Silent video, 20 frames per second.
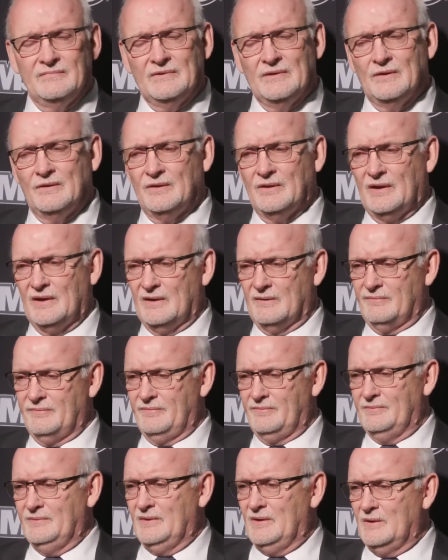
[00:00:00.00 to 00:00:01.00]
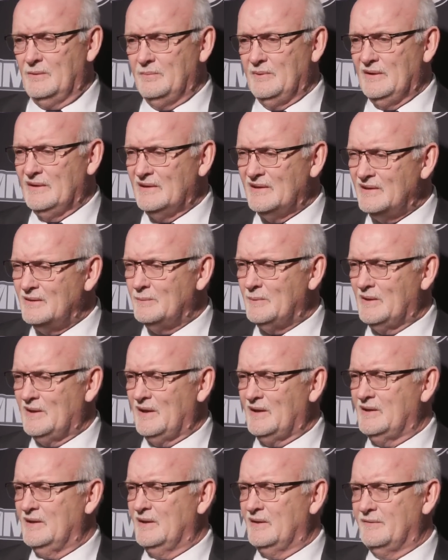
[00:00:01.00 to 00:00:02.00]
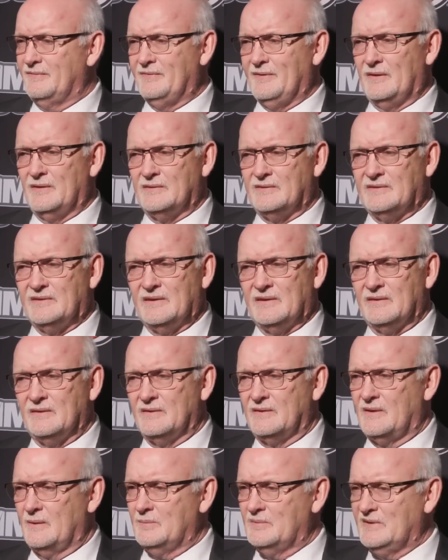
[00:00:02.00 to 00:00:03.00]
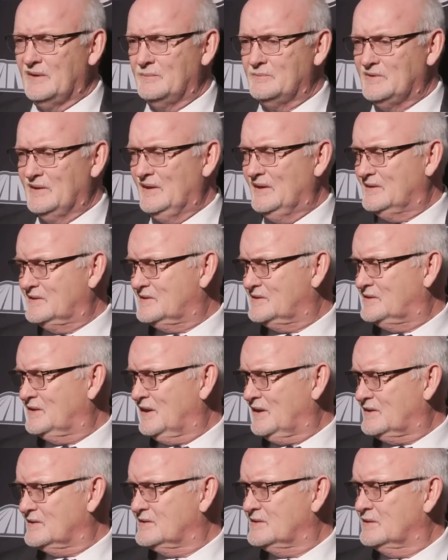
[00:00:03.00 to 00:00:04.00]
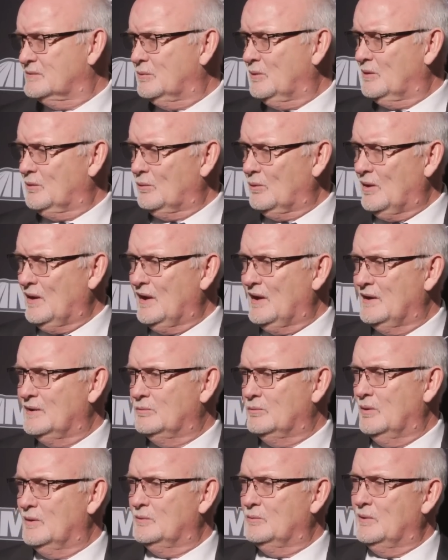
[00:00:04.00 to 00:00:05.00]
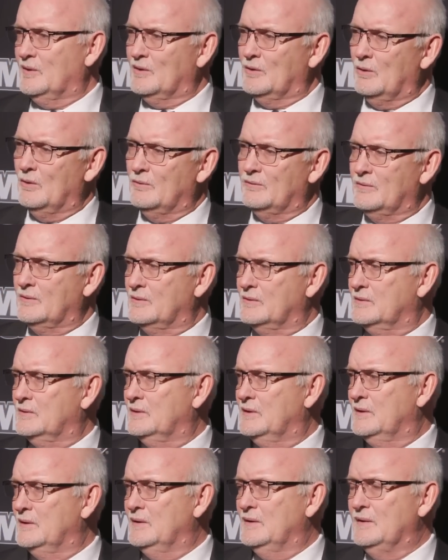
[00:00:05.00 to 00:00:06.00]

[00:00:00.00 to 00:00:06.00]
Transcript: You got to be a little bit lucky. I felt a couple times it hit sticks, it went wide, one went over.